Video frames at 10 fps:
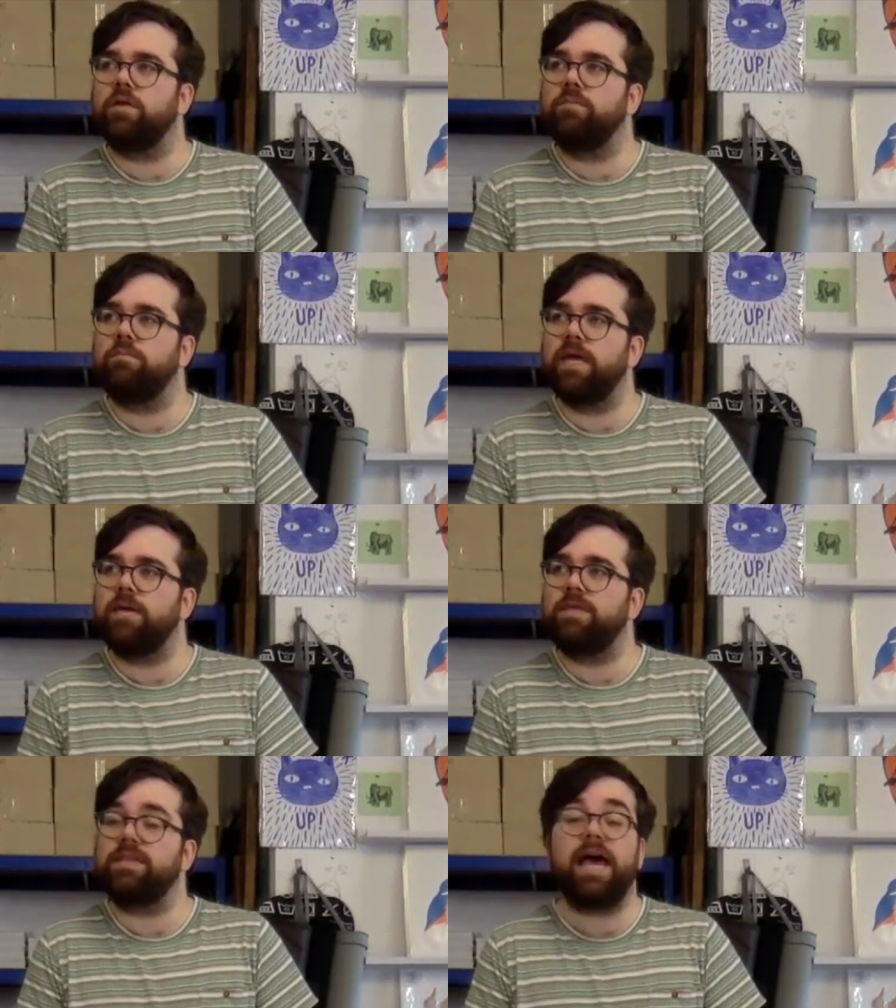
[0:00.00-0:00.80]

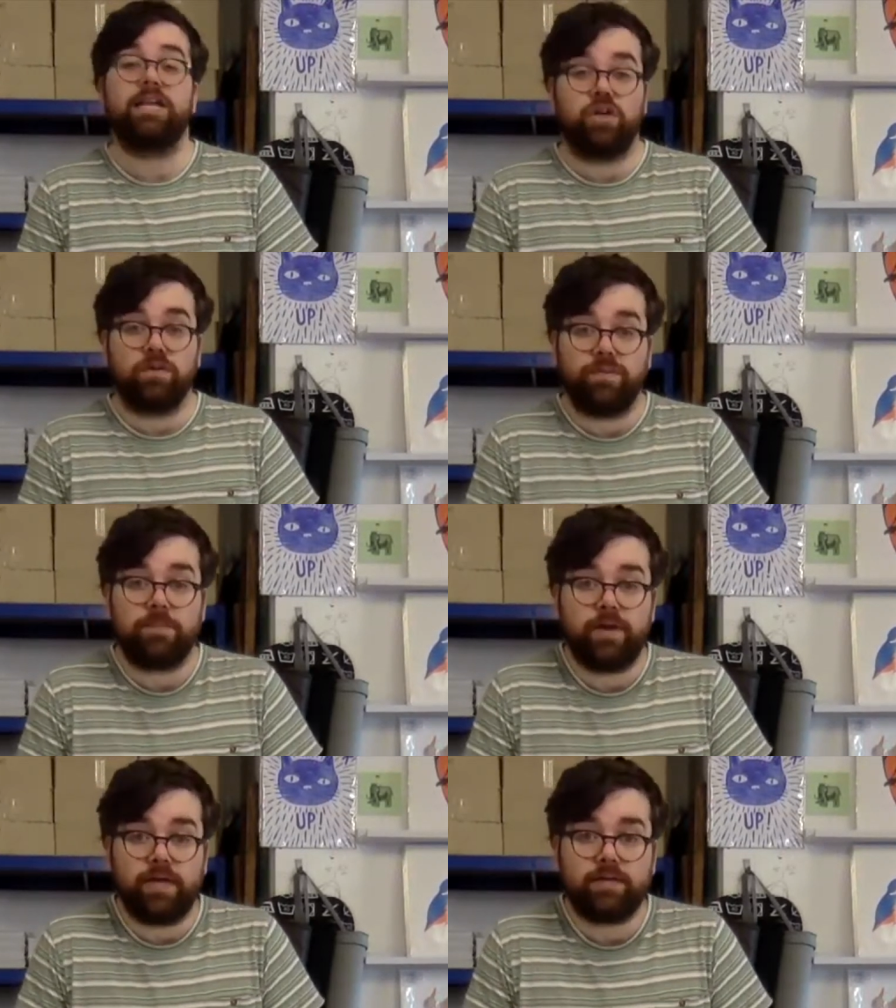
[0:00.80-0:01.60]
maybe the hedgehog
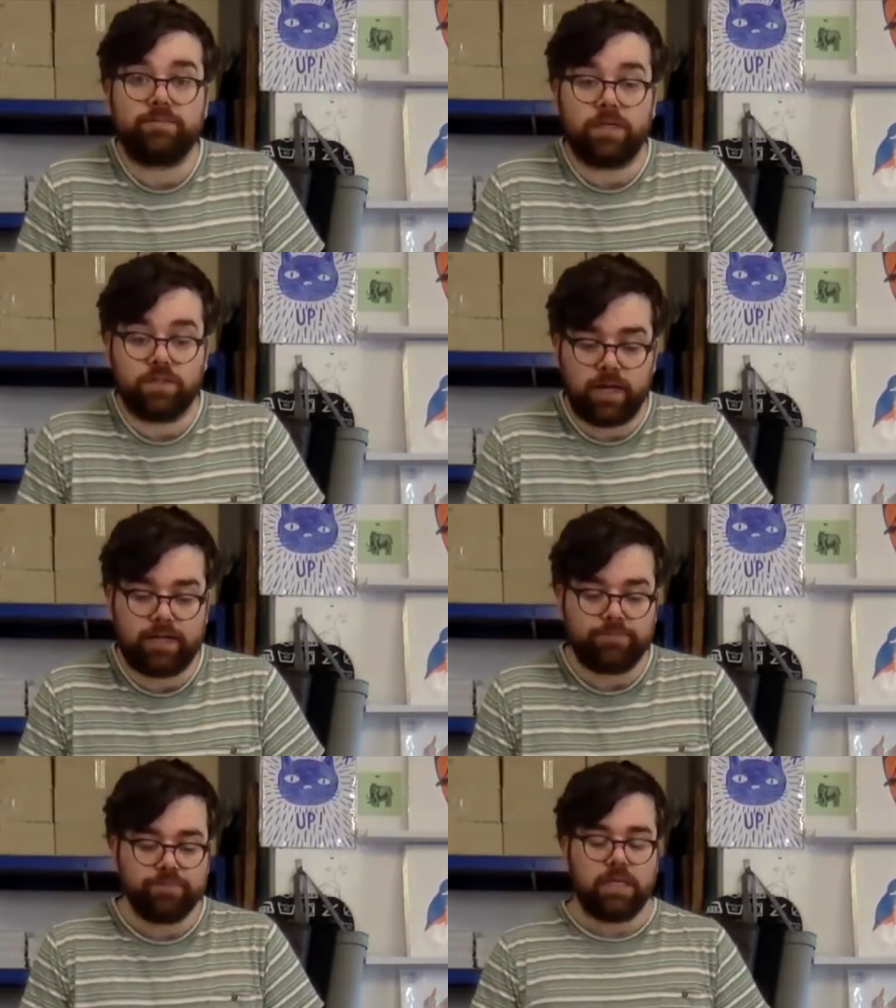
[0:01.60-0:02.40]
fabric as
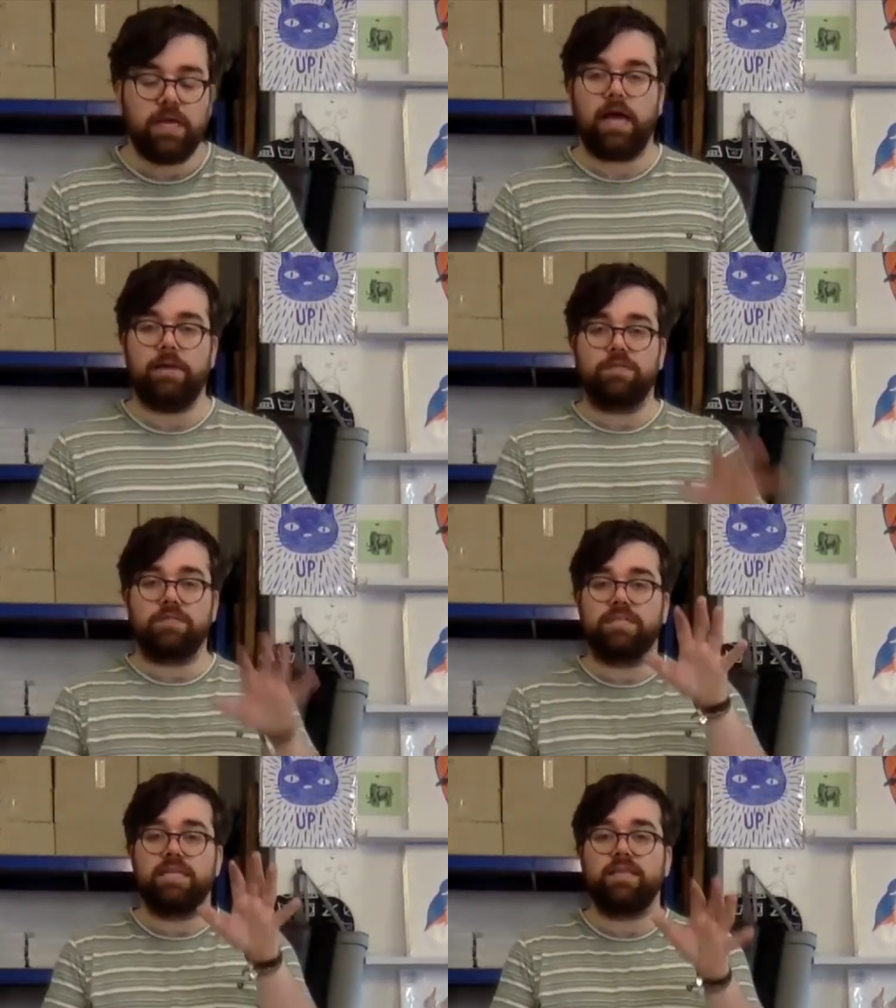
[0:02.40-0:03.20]
well, you'll
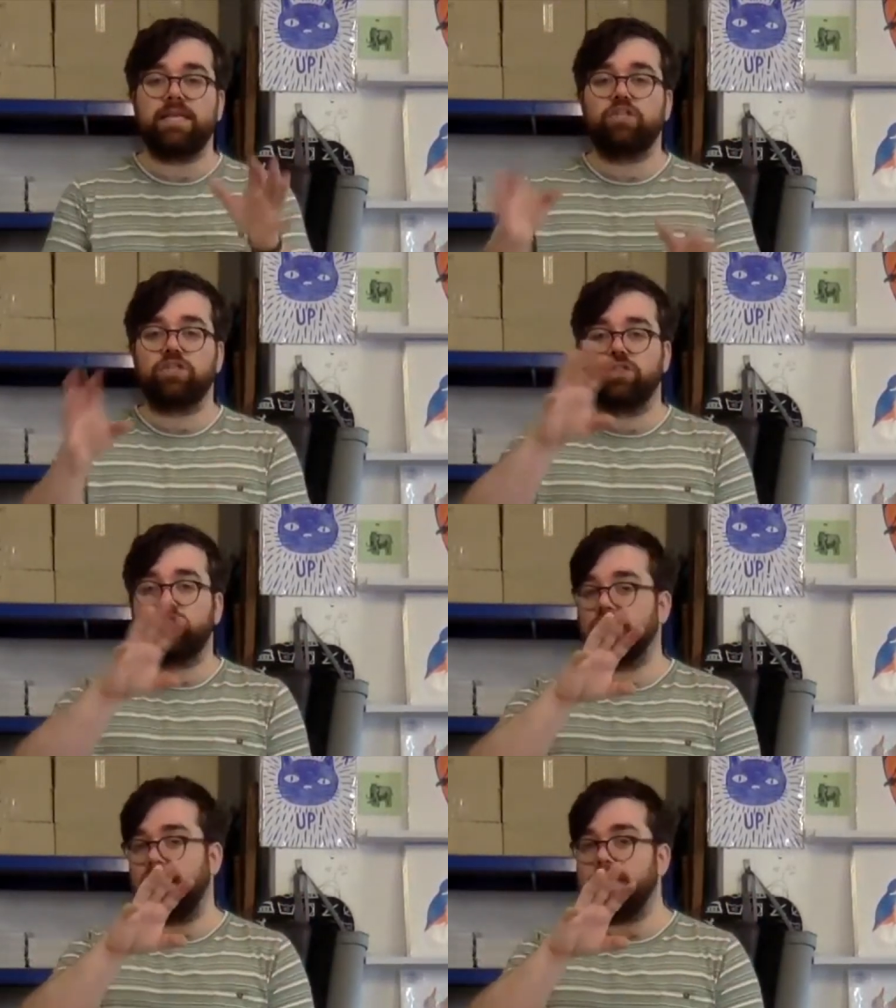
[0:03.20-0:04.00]
see that it doesn't
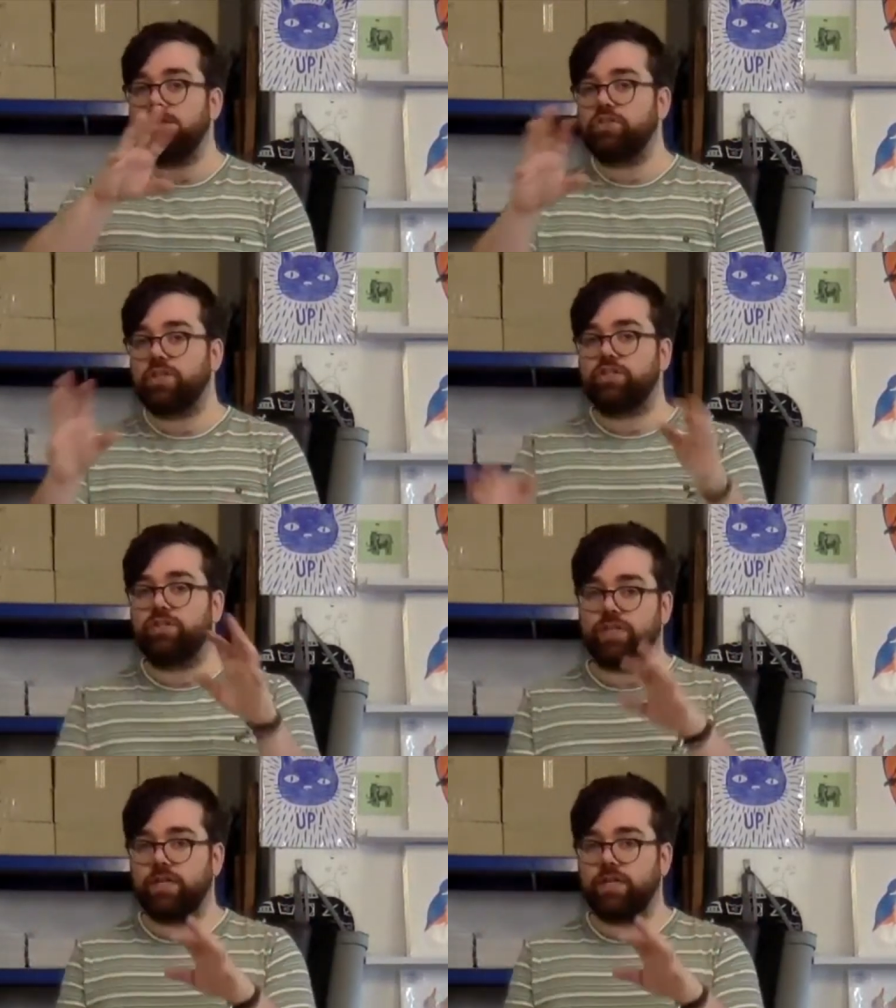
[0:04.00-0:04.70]
change as you turn